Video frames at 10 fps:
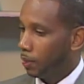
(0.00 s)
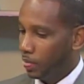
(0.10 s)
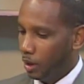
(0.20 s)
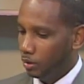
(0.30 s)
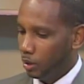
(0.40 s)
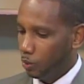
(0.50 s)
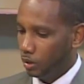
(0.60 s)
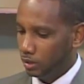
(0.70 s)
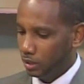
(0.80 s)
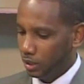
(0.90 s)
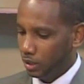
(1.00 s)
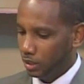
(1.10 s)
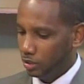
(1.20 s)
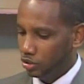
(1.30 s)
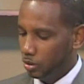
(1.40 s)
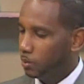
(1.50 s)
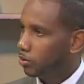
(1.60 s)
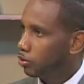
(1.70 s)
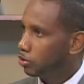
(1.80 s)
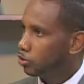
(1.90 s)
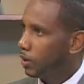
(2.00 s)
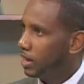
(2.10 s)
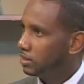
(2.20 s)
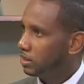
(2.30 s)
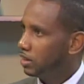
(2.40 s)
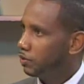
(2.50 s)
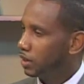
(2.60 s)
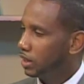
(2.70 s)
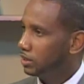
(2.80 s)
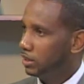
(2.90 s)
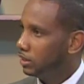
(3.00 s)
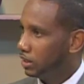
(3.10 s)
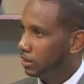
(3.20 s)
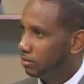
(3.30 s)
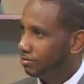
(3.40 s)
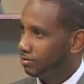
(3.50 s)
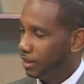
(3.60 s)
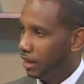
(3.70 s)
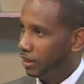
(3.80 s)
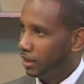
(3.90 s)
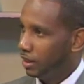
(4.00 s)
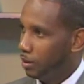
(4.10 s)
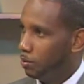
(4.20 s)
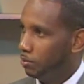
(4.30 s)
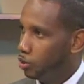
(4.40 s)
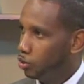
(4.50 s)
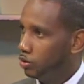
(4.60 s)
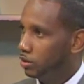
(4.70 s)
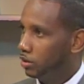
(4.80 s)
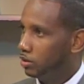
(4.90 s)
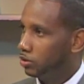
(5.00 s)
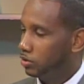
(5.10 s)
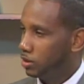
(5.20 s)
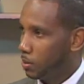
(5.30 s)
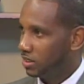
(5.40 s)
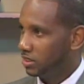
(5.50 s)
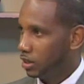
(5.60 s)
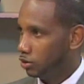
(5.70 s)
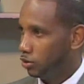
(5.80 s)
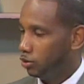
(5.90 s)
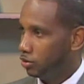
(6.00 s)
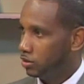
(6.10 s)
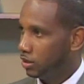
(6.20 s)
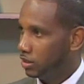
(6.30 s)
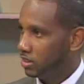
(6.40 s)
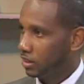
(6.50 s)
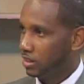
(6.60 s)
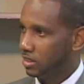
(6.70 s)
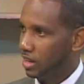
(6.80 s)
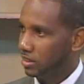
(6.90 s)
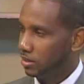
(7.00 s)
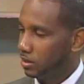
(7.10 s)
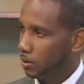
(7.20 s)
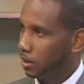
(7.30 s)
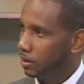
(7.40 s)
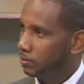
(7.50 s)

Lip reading: Now the German roach, why is it difficult? Are they immune to some extent to those insecticides or something?